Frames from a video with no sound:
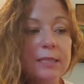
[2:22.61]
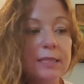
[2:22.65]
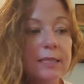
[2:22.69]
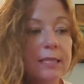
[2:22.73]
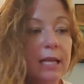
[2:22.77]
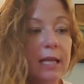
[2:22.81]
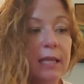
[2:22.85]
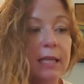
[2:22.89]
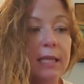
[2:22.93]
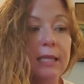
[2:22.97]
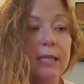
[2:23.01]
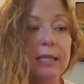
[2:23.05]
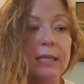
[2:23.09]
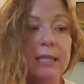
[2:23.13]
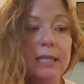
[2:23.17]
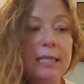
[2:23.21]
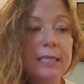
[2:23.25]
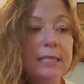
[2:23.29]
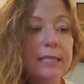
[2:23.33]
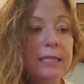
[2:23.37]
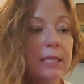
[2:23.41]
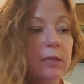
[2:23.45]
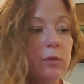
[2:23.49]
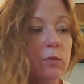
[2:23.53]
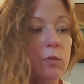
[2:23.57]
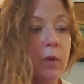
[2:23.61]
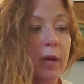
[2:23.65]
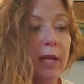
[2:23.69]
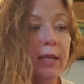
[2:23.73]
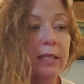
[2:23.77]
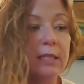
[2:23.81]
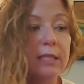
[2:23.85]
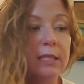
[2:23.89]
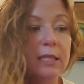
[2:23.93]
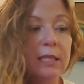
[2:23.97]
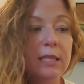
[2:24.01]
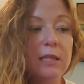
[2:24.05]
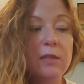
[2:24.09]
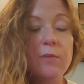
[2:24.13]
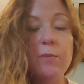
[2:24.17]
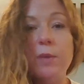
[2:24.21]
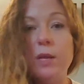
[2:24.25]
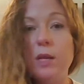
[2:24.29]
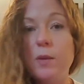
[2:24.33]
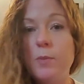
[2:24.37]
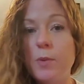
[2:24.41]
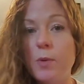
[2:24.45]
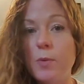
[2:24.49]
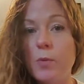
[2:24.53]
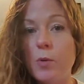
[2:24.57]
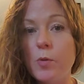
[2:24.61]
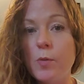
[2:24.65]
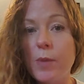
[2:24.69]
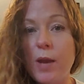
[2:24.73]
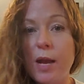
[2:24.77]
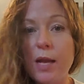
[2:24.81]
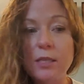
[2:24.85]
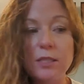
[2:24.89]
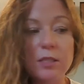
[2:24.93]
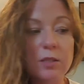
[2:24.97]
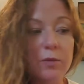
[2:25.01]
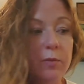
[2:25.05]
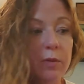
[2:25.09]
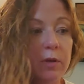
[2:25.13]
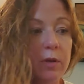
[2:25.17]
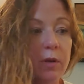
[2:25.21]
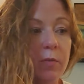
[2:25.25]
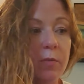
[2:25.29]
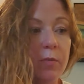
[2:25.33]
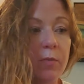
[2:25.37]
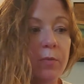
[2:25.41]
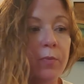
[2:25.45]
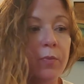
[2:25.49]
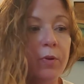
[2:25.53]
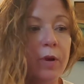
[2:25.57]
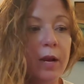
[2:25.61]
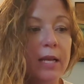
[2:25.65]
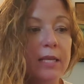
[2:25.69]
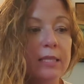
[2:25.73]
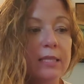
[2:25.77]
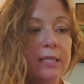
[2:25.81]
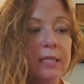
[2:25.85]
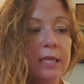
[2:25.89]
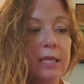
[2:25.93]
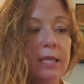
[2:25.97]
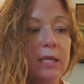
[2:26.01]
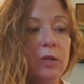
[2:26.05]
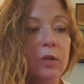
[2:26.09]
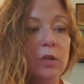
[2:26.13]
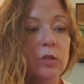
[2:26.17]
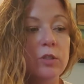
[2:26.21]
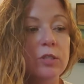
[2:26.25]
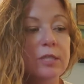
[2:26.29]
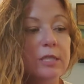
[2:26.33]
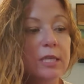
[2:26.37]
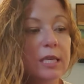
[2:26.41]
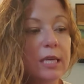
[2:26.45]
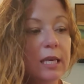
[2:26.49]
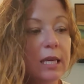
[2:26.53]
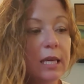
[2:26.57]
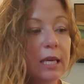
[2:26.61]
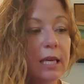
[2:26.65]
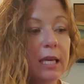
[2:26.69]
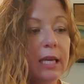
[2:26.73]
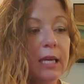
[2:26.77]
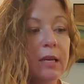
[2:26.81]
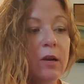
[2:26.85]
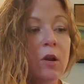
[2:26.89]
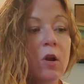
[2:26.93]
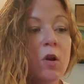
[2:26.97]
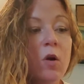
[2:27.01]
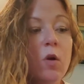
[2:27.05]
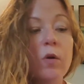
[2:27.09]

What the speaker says: selling, leasing, renting, the minimum or maximum price that you're seeking,